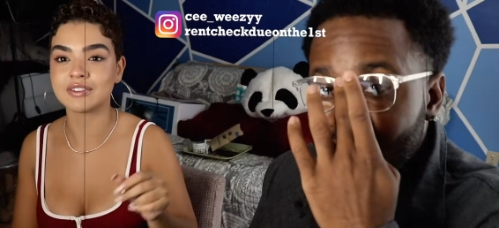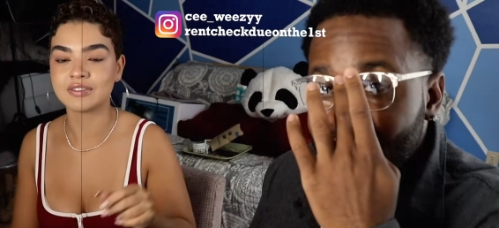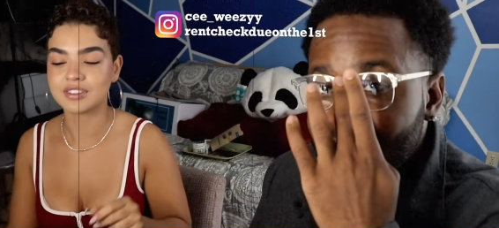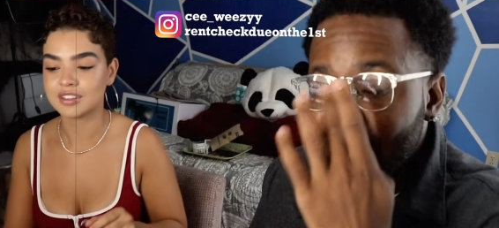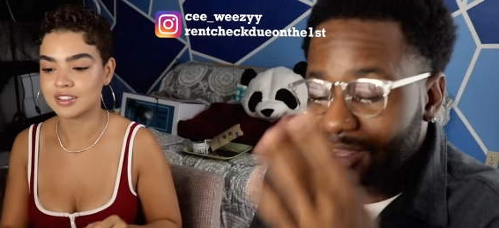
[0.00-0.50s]

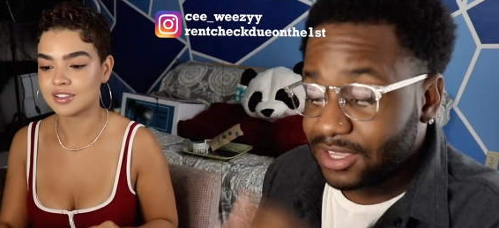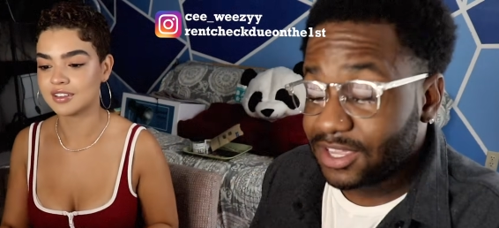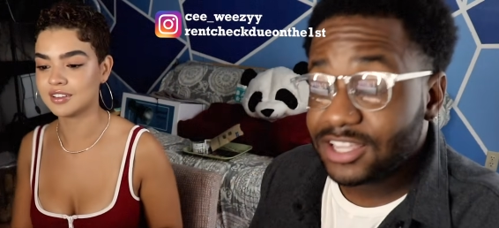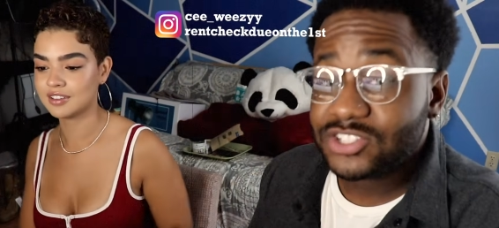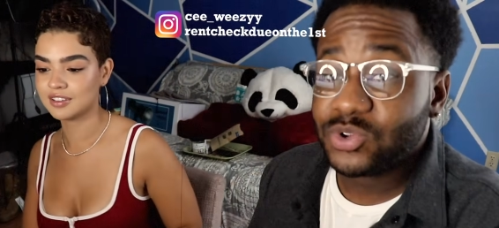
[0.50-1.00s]
Speaker 1: Look,
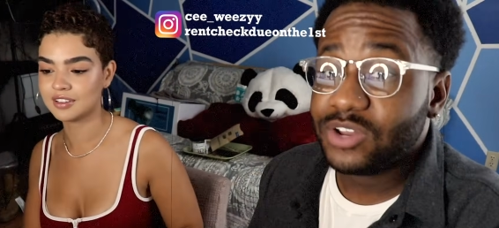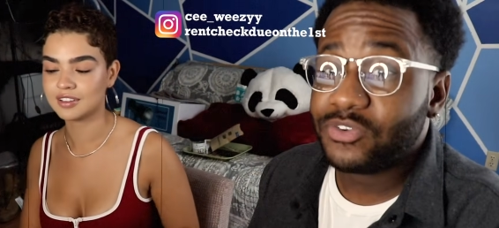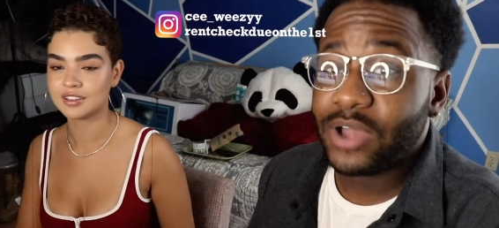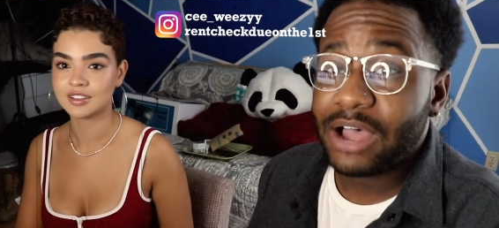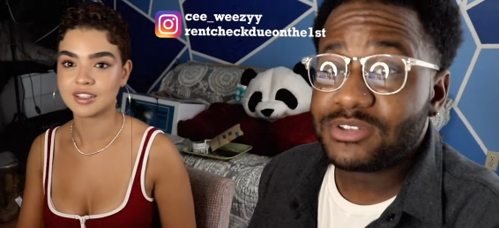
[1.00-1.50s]
it's
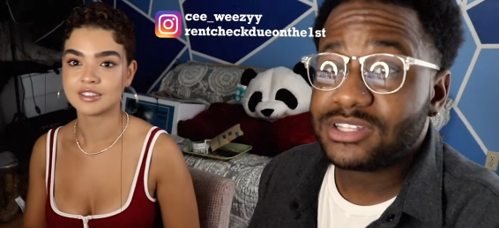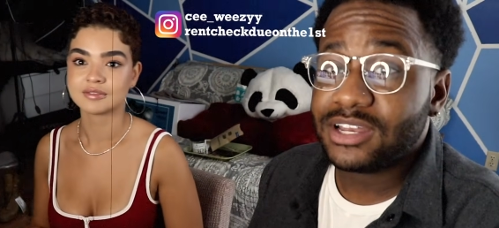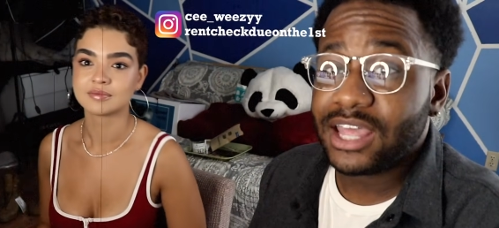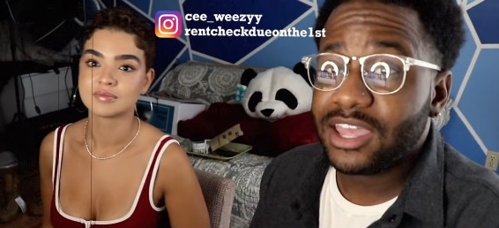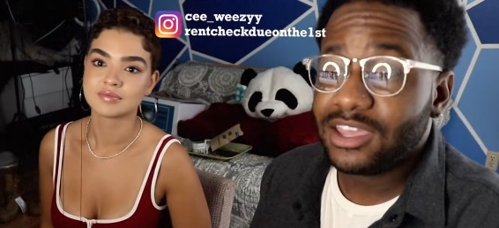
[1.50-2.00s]
24 hours in a
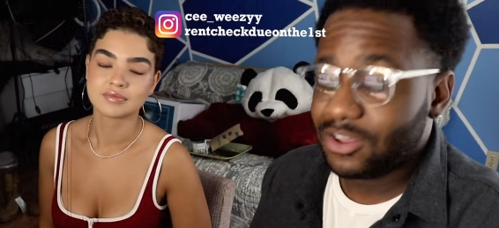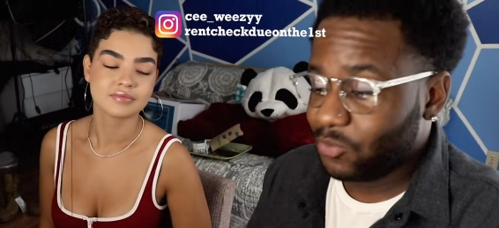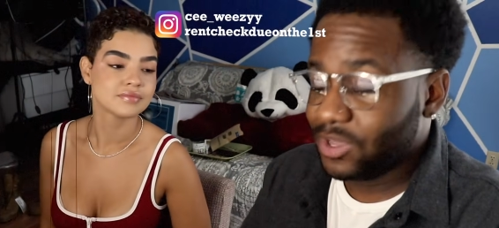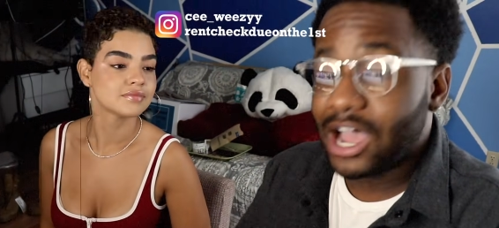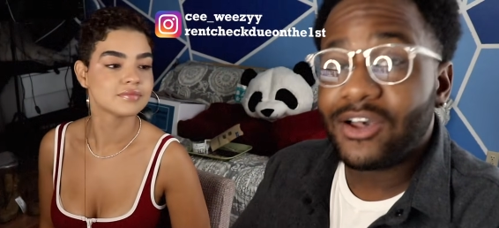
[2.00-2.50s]
day.
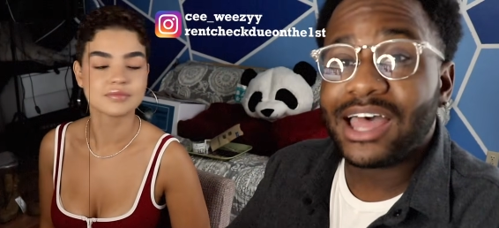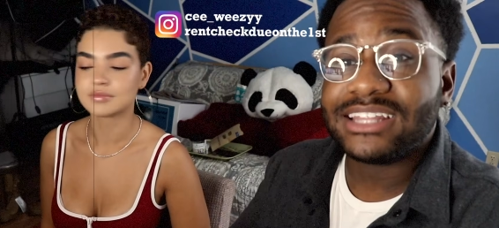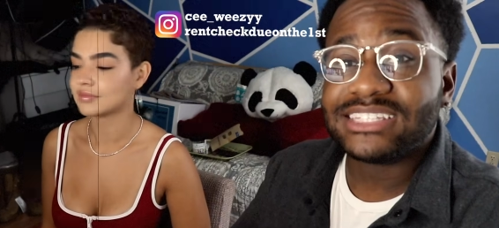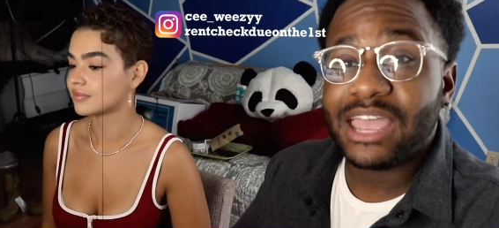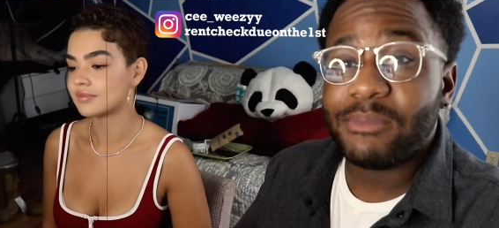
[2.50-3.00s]
We all got the
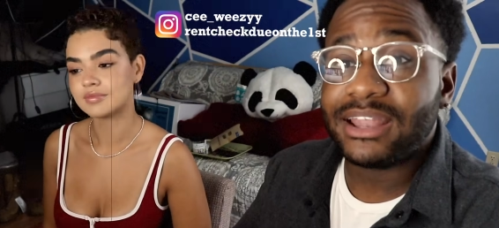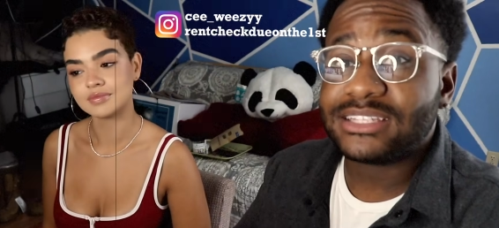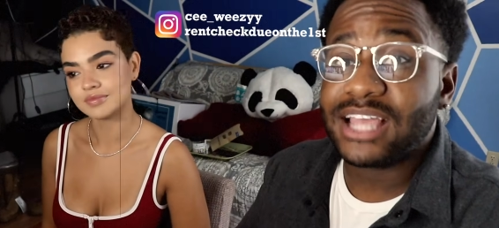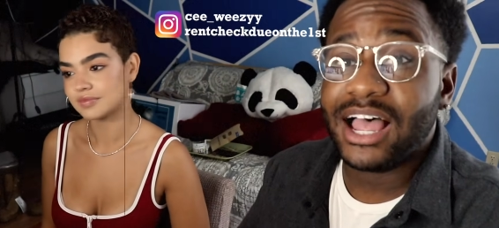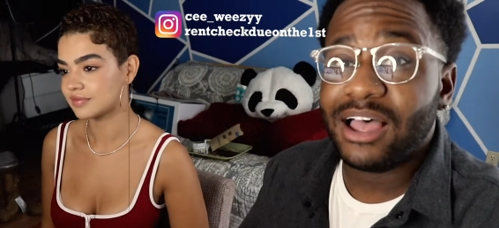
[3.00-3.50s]
same amount of
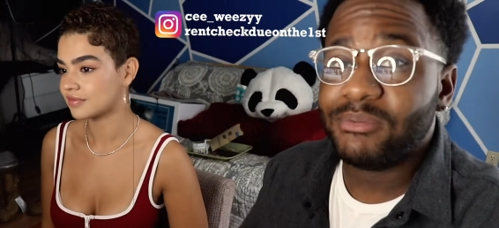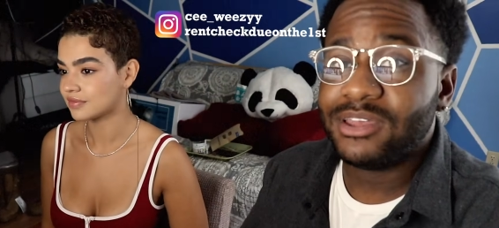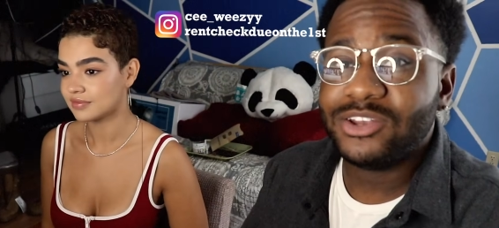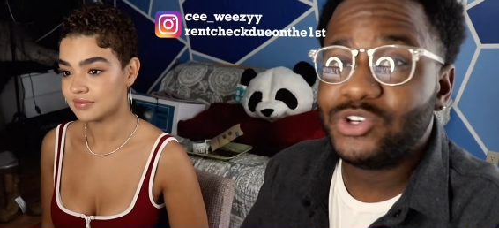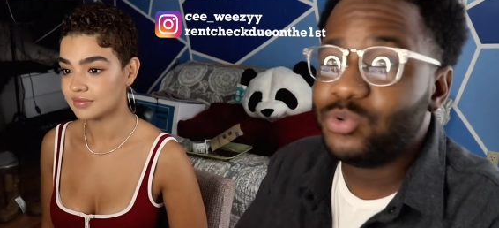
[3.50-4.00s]
time.
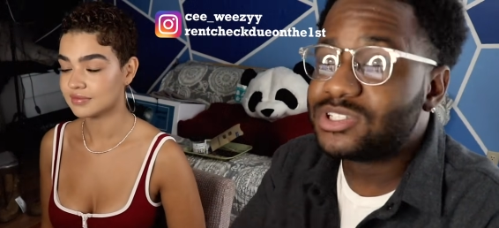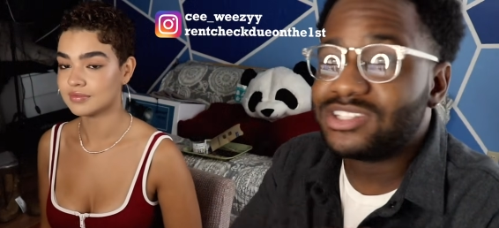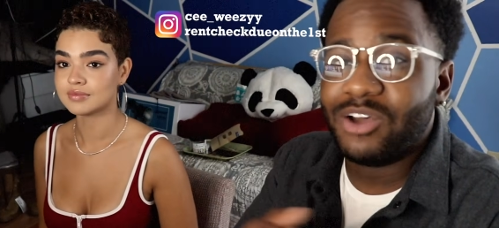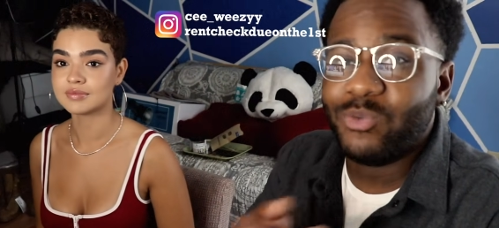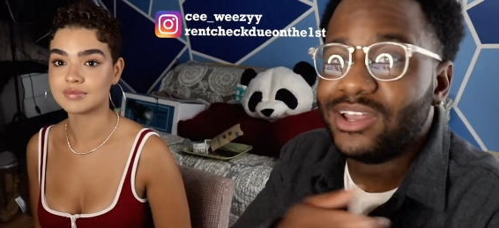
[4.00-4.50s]
Do
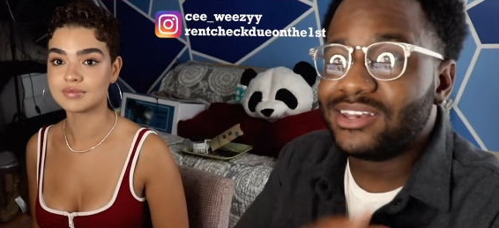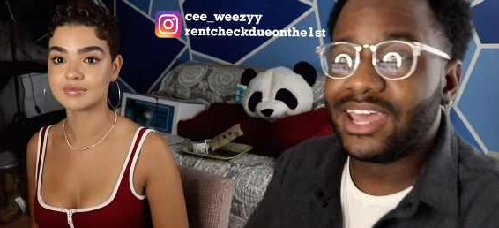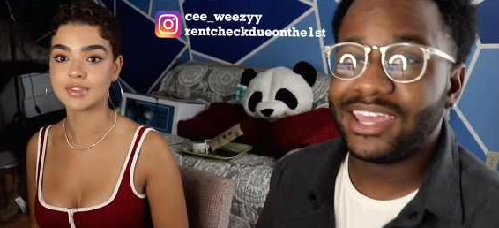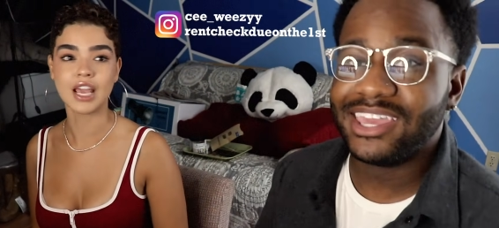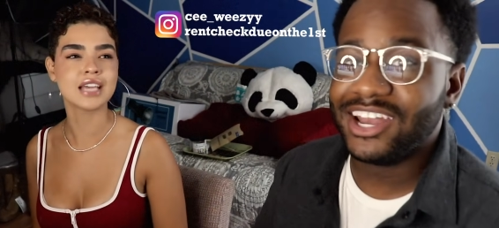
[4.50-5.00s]
something with
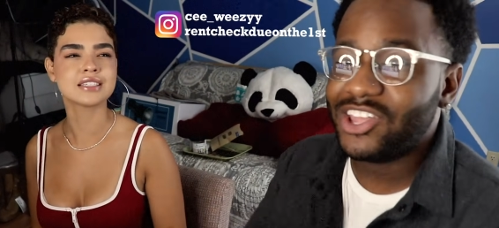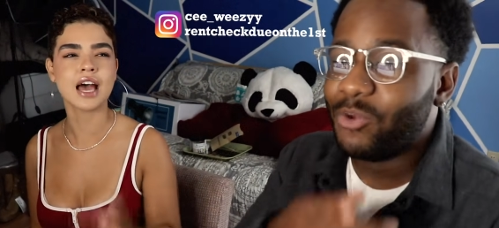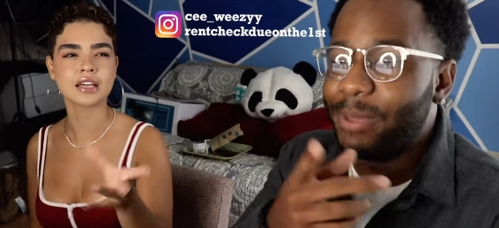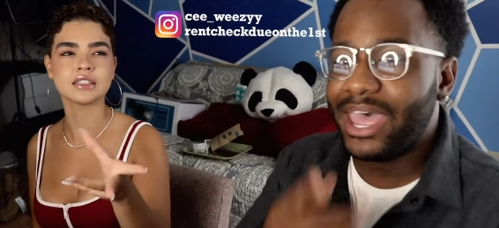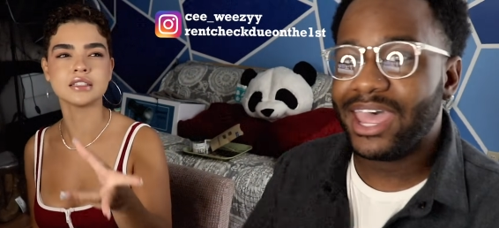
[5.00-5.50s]
that. Get in your
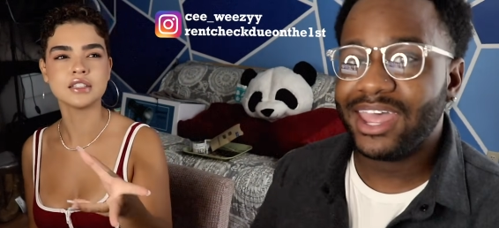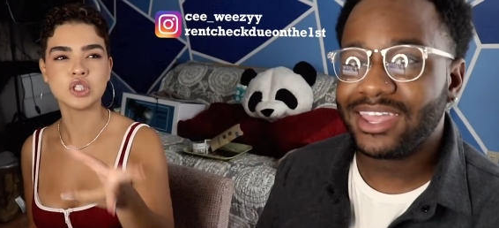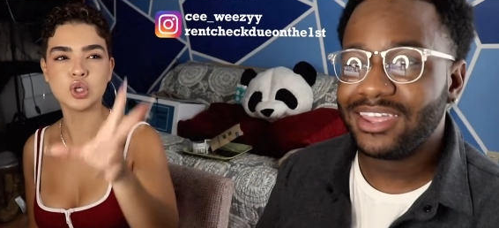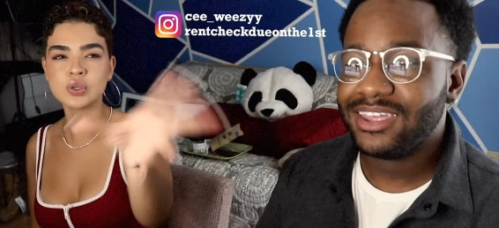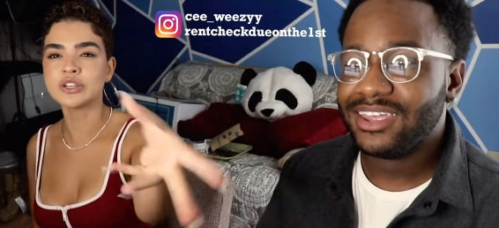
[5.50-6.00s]
bag.
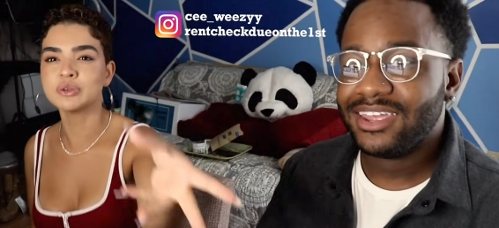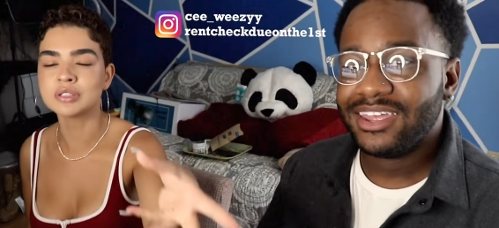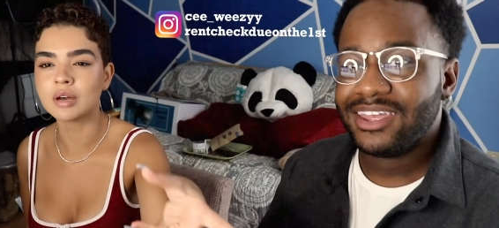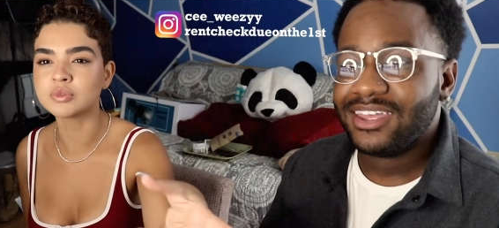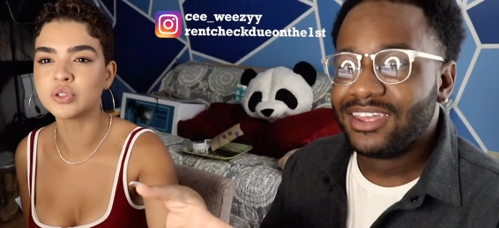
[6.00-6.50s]
Speaker 2: You can do something